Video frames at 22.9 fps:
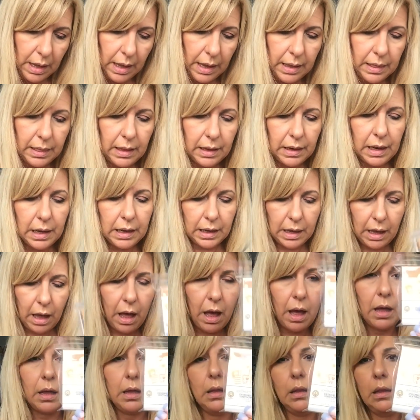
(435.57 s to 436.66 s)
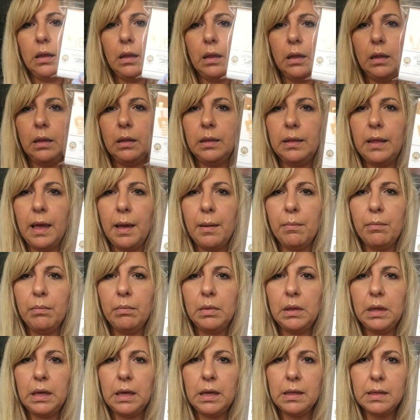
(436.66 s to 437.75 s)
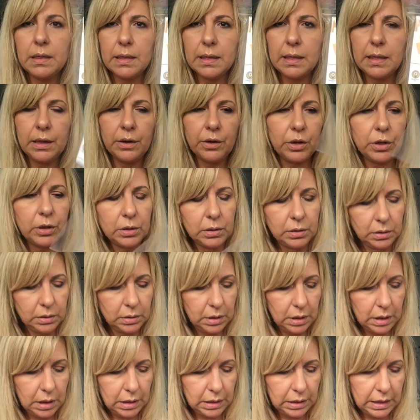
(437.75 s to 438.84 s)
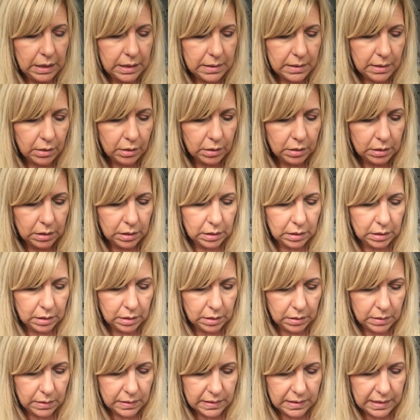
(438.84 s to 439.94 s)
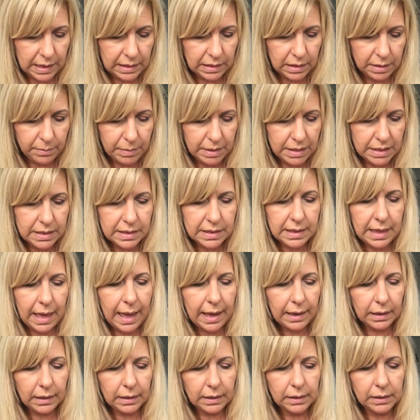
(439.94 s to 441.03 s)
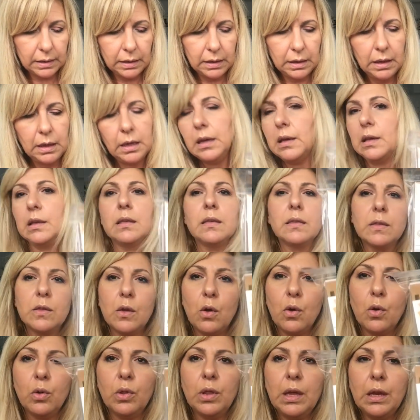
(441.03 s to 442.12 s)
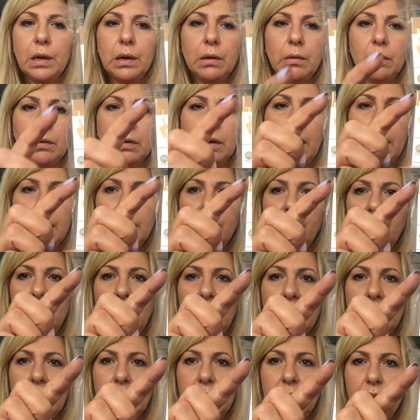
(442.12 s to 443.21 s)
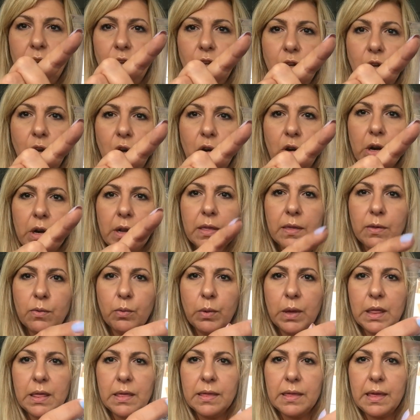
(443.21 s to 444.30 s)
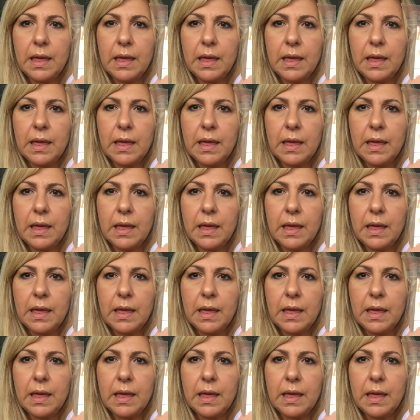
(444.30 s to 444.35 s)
And then I got them these little, uh, these are the sentiment stack. So they're kind of like little cards with